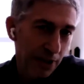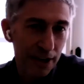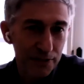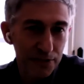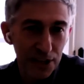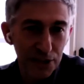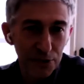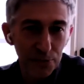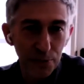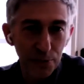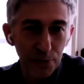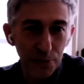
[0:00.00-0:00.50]
the
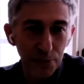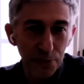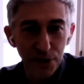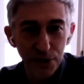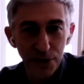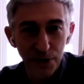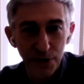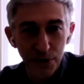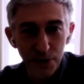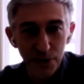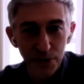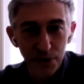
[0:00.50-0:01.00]
head of state's
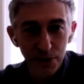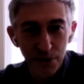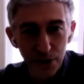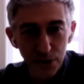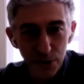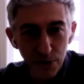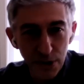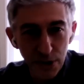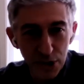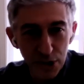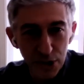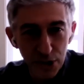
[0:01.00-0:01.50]
willing to do,
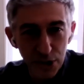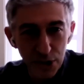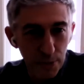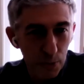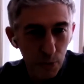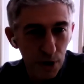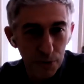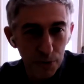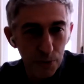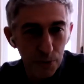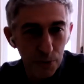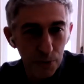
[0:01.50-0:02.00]
to do this,
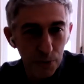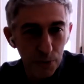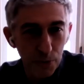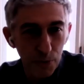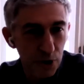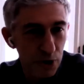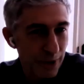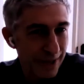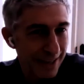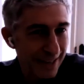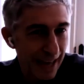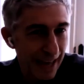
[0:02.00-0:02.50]
but what,
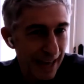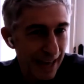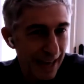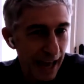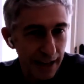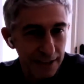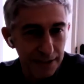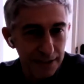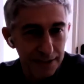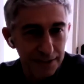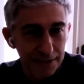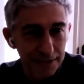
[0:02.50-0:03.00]
what do we
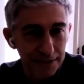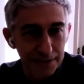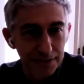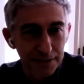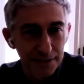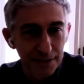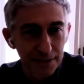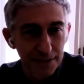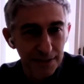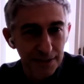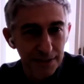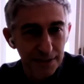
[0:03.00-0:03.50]
get?
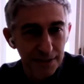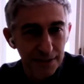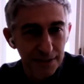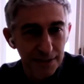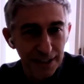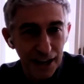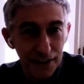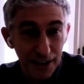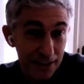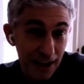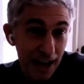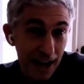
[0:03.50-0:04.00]

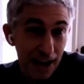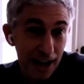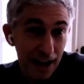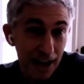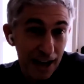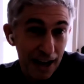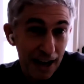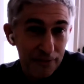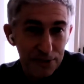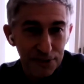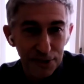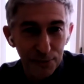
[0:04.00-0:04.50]
and I and
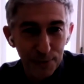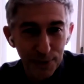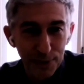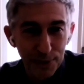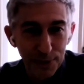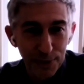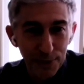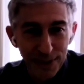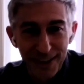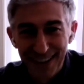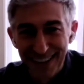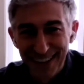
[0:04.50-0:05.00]
I was a little
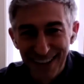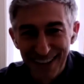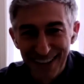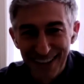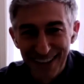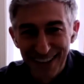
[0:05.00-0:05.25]
bit